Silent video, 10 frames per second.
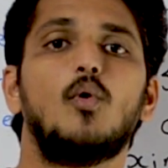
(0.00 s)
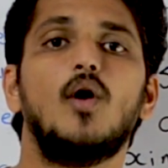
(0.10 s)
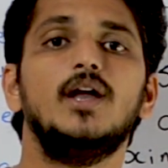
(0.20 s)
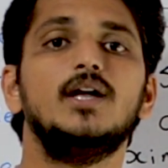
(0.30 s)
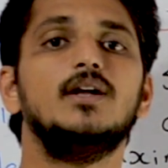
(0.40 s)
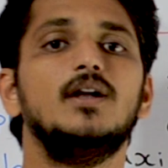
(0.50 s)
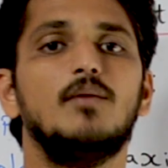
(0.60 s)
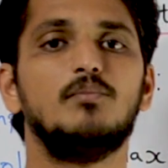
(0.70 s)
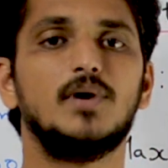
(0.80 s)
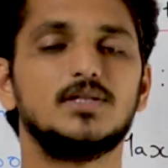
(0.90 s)
point
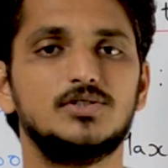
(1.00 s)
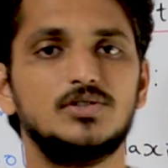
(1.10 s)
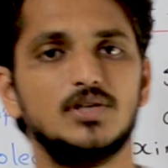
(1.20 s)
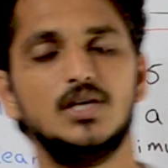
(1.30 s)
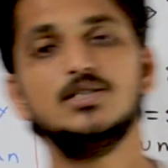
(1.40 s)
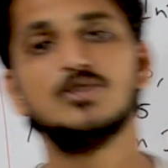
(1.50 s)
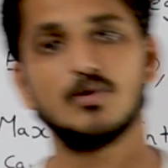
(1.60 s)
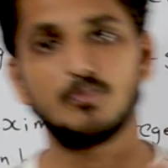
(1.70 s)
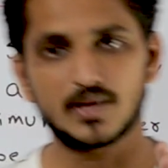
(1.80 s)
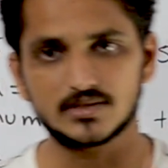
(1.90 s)
numbers is
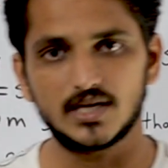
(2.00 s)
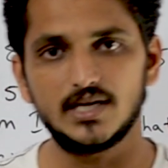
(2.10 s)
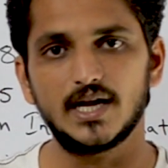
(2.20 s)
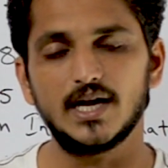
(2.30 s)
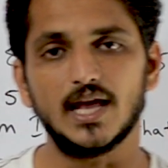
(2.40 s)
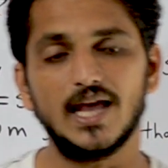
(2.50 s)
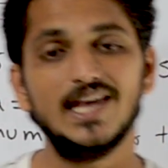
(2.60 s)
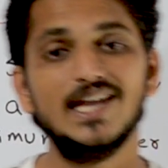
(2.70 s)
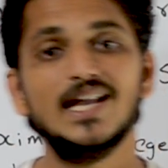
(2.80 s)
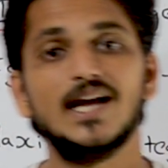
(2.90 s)
represented
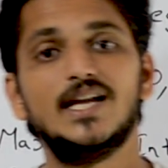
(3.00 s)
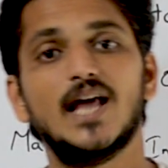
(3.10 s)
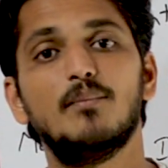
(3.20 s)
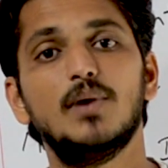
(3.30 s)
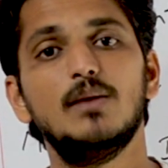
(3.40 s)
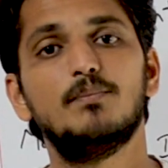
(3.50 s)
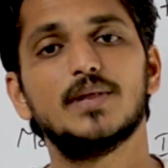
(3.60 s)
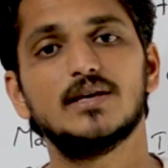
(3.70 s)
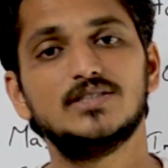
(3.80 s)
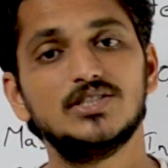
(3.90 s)
in a double
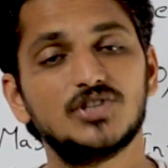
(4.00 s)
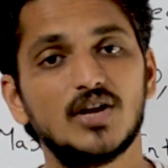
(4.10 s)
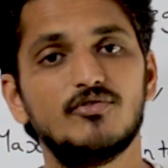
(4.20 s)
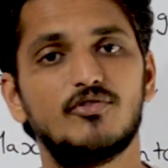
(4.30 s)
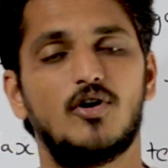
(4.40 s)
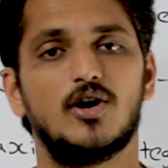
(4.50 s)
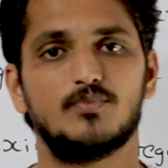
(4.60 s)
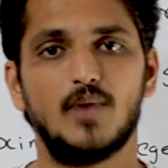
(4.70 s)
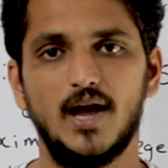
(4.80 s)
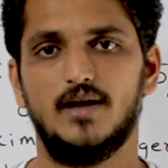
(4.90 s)
precision
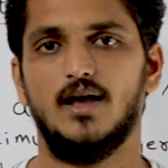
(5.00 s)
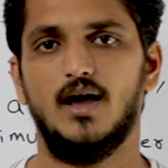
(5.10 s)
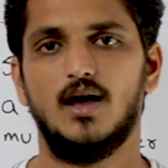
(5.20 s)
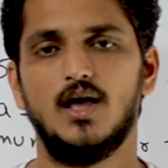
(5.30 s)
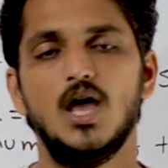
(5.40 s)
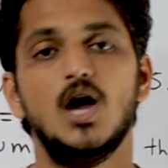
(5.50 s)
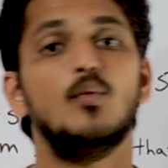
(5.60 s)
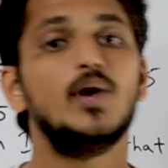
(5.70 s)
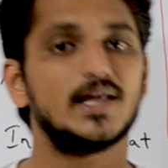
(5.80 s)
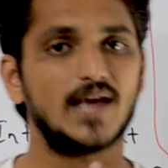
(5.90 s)
format.
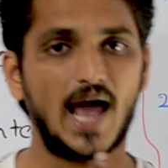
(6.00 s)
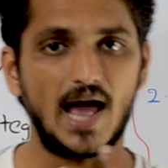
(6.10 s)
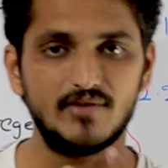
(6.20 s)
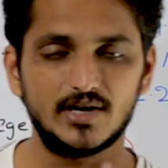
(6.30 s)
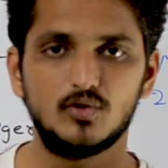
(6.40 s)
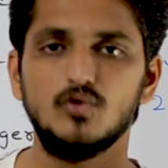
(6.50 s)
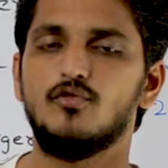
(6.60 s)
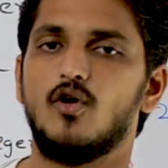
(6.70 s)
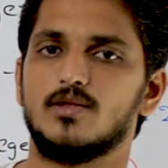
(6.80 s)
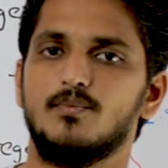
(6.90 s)
We are having two
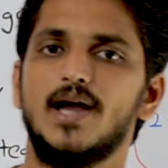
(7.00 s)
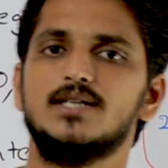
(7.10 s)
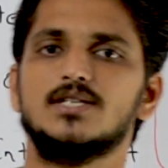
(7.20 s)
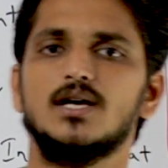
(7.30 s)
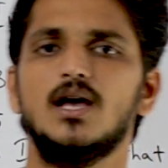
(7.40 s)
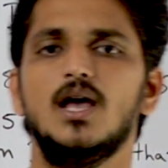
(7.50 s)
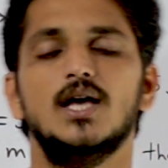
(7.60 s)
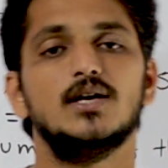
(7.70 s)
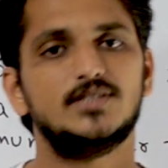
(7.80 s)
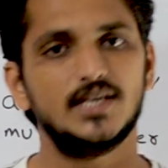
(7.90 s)
formats,
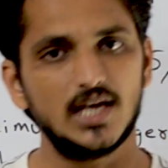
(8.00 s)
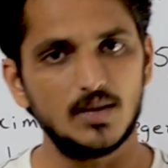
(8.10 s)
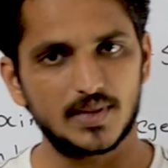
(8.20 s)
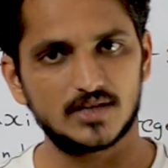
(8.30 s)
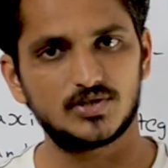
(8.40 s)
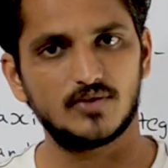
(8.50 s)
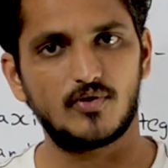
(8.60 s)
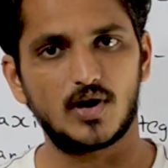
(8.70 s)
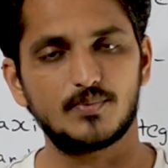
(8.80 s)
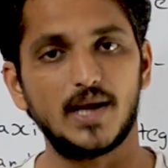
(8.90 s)
single precision
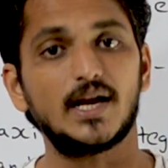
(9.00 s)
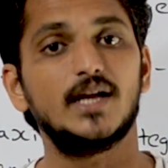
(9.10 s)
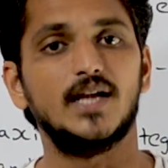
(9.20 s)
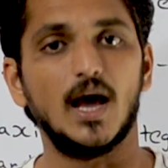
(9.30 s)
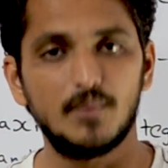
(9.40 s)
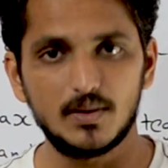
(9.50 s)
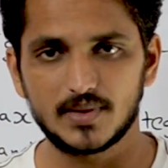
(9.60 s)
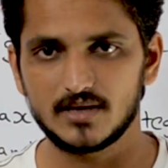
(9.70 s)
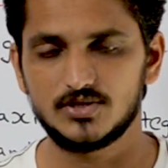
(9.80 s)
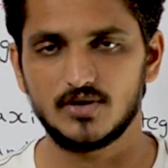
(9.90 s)
format and double
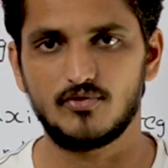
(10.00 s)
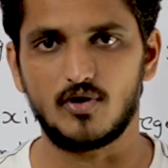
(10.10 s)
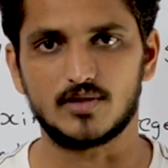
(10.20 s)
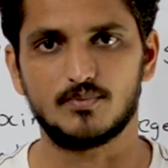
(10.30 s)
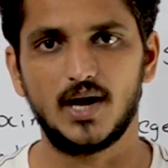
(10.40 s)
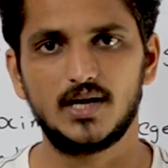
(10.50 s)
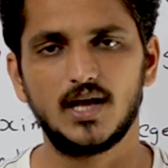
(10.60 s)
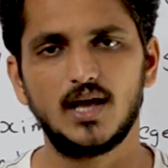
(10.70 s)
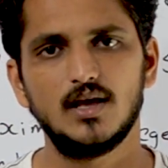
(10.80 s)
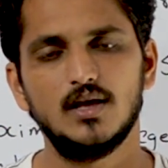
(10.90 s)
precision format.
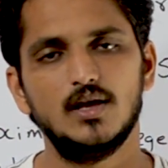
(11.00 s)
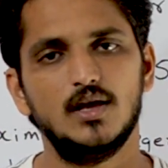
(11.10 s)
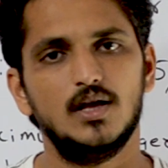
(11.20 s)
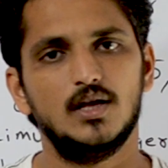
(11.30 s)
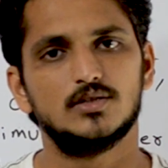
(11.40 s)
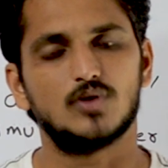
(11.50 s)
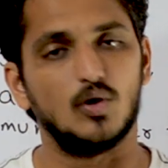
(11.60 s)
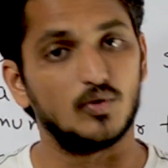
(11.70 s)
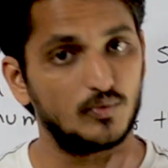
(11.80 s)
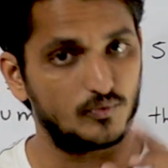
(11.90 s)

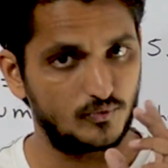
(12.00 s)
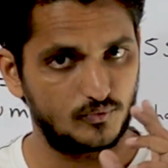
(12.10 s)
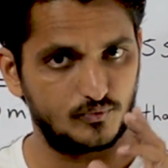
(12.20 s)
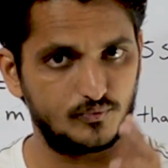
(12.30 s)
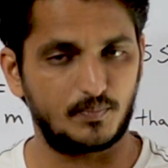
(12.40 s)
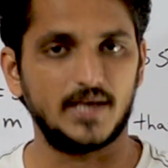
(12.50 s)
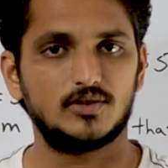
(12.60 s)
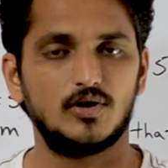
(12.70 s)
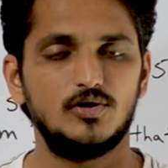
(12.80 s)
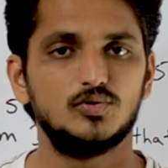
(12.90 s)
So
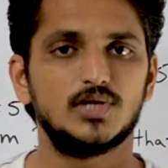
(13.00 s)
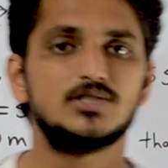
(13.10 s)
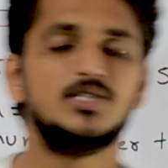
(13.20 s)
Python uses